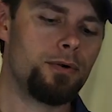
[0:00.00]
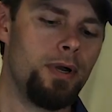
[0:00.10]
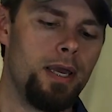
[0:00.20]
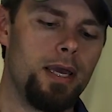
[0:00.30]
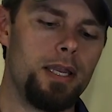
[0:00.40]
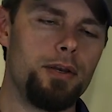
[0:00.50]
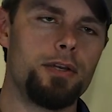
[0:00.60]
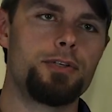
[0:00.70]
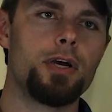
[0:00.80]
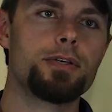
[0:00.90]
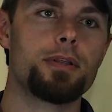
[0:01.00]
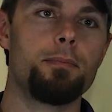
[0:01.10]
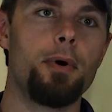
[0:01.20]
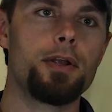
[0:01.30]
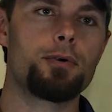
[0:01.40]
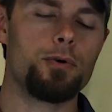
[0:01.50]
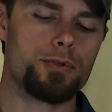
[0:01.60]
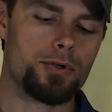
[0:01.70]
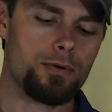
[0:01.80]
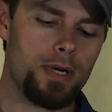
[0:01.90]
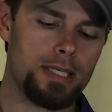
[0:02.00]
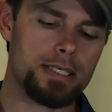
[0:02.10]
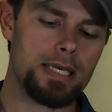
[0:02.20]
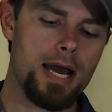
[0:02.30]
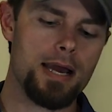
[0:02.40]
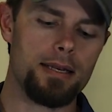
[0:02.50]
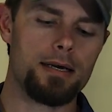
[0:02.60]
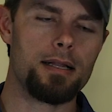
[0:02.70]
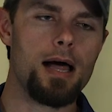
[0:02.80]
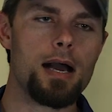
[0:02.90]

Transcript: screw and you'd adjust the micro screw on the side